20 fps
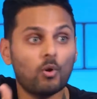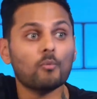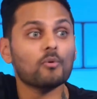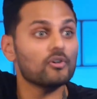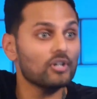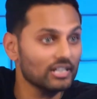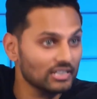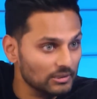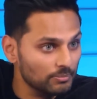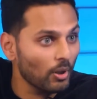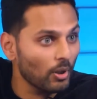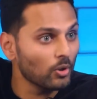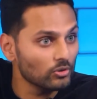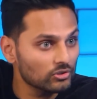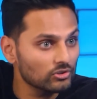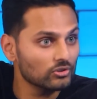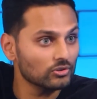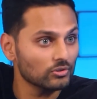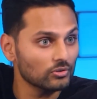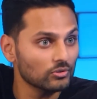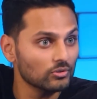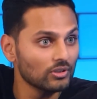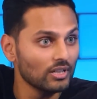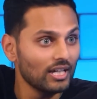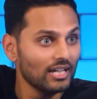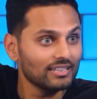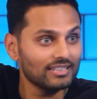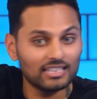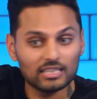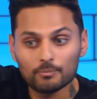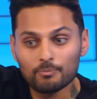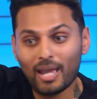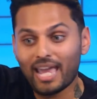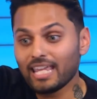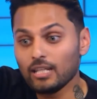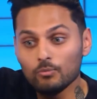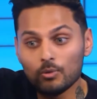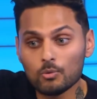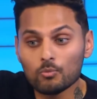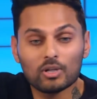of what we're exposed to than the
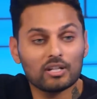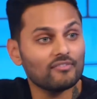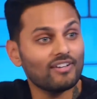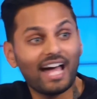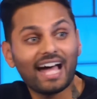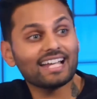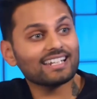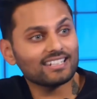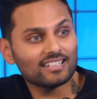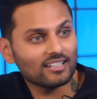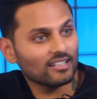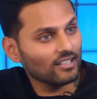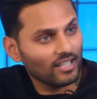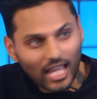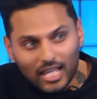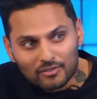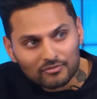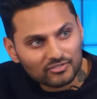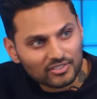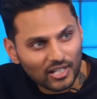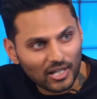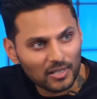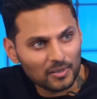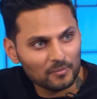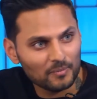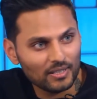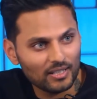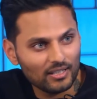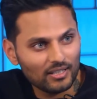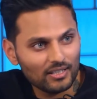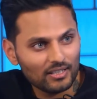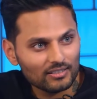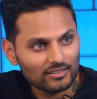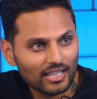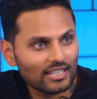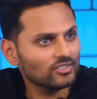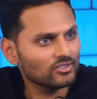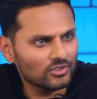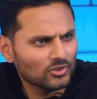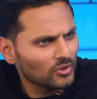pain we would have had in a lifetime.
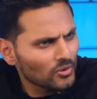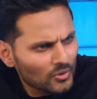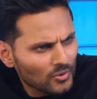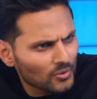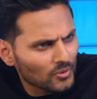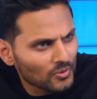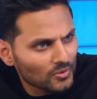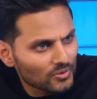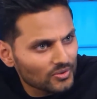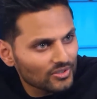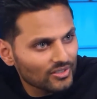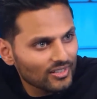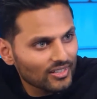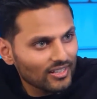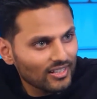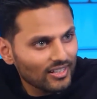That's huge.